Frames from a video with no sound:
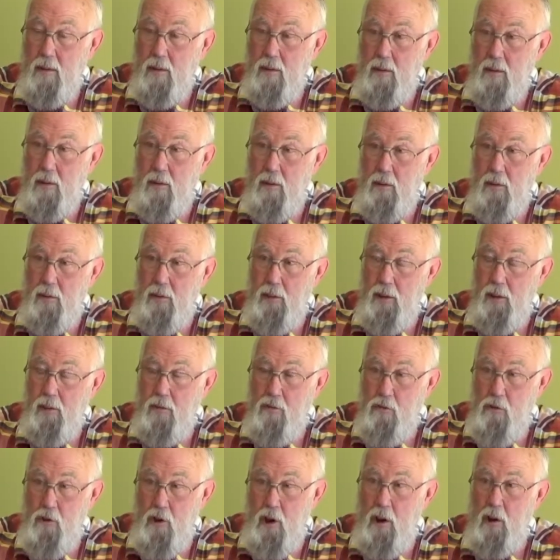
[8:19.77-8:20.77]

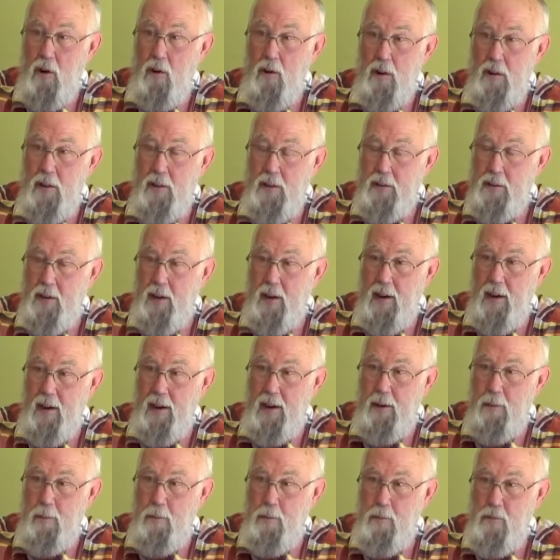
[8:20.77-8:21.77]
the chair at the
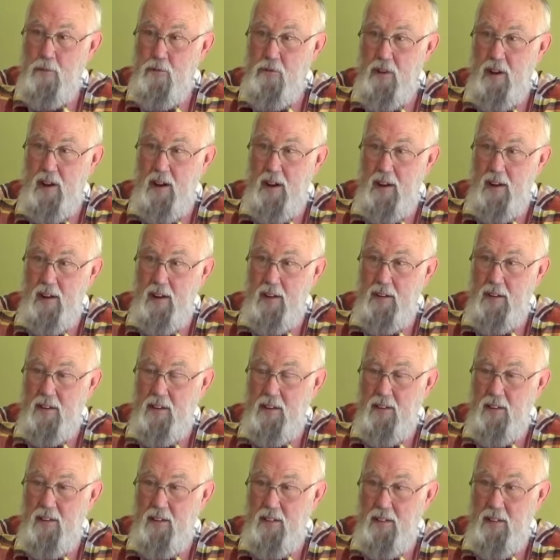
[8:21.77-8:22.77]
time said
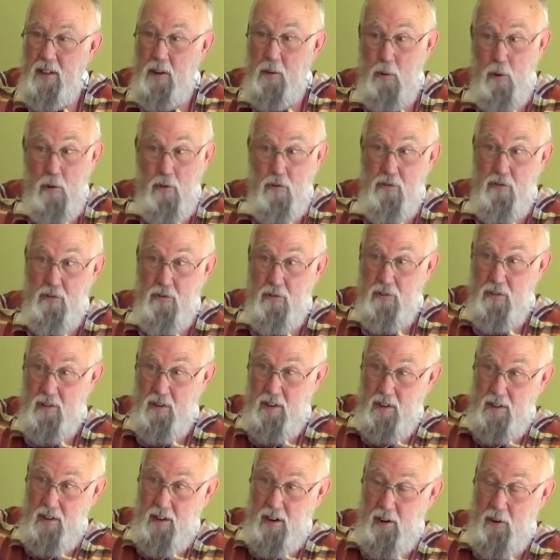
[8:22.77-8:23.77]
there was
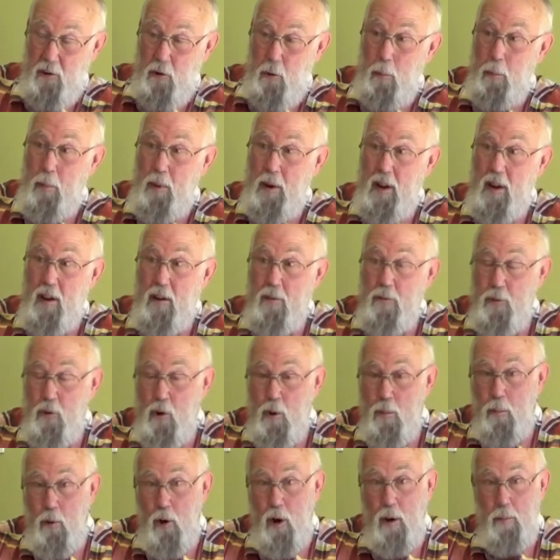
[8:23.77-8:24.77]
an opening for
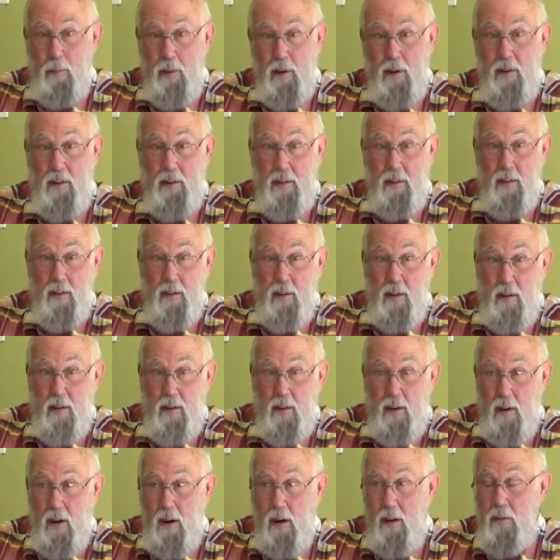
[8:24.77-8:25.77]
appointment,
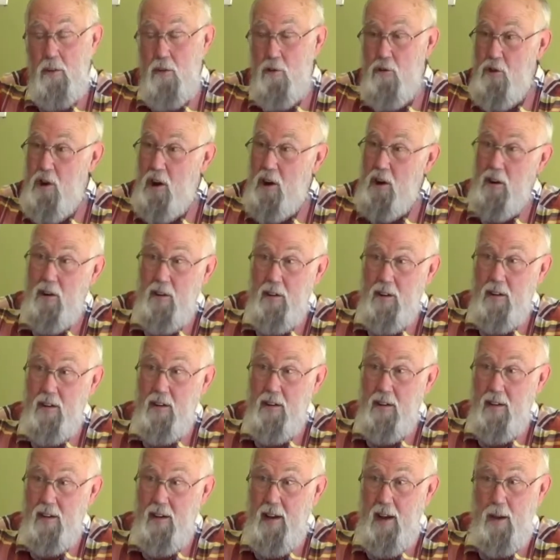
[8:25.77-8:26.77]
and the chair
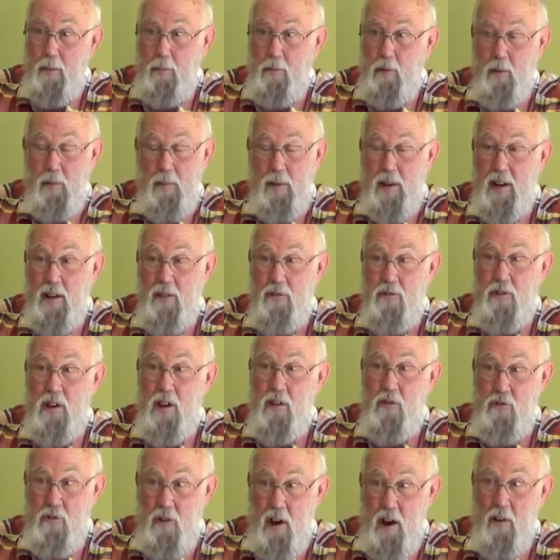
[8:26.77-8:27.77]
came to me and
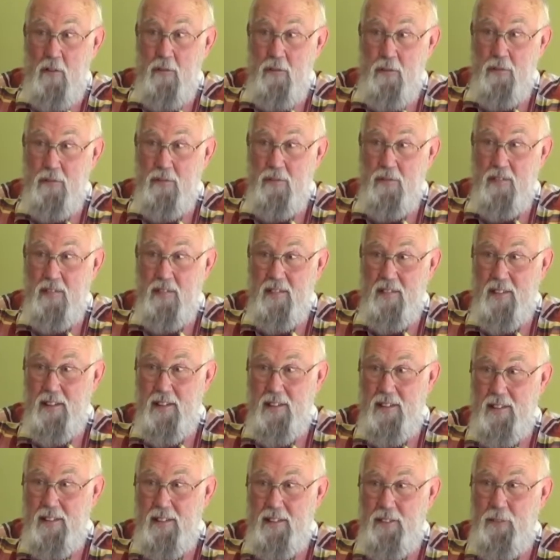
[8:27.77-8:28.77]
said, "Jeff,
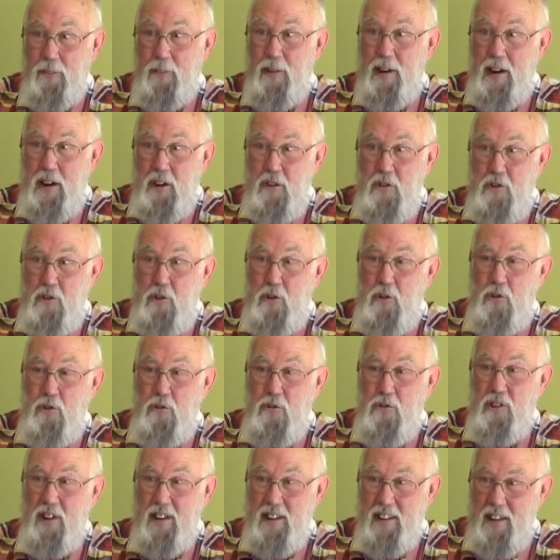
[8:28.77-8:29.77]
we could
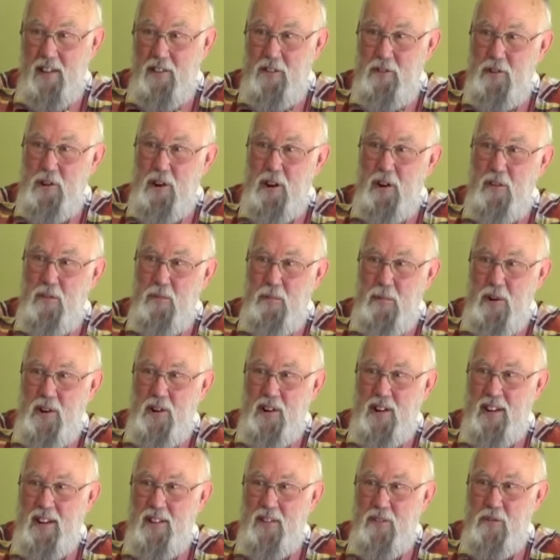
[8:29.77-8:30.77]
use another
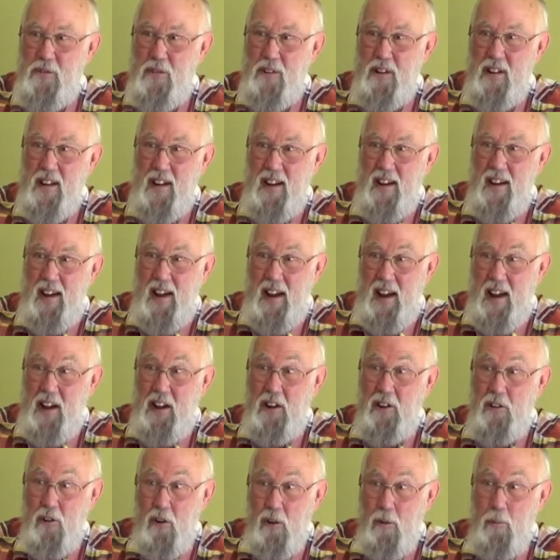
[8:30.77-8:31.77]
experienced
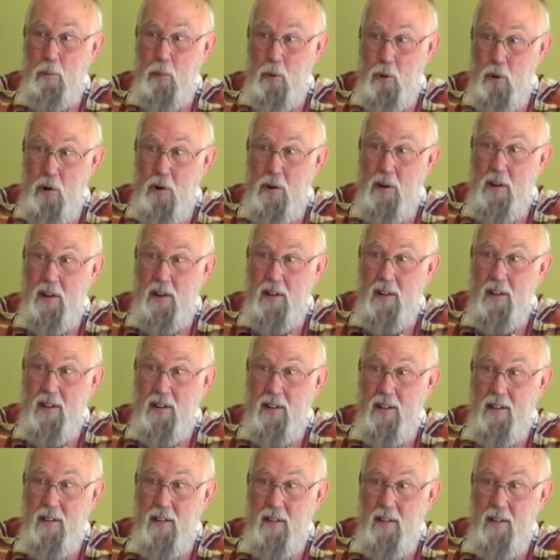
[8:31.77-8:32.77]
hand on board."
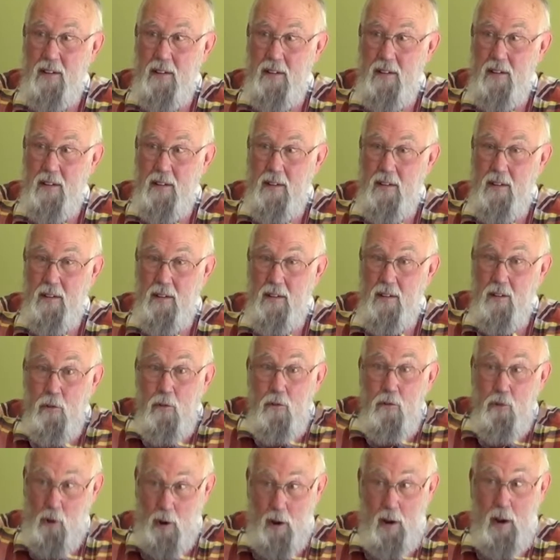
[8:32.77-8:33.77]

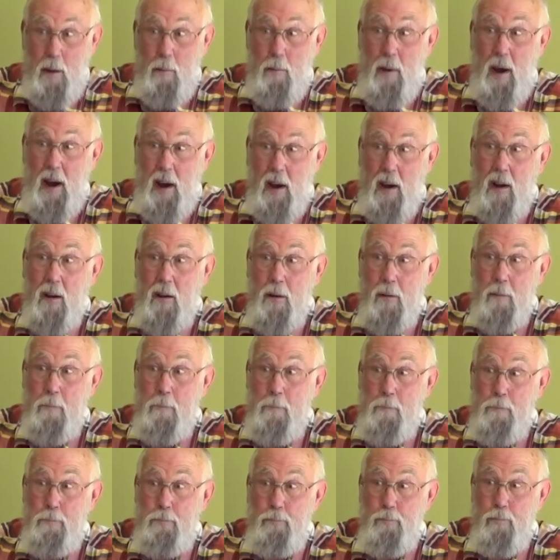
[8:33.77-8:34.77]
So I came back,
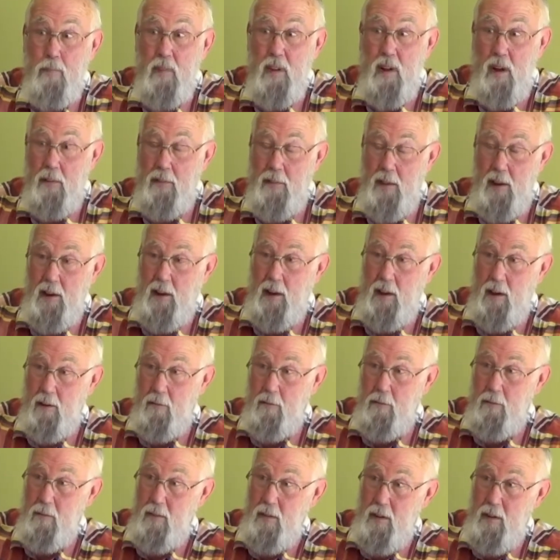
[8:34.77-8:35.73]
and then I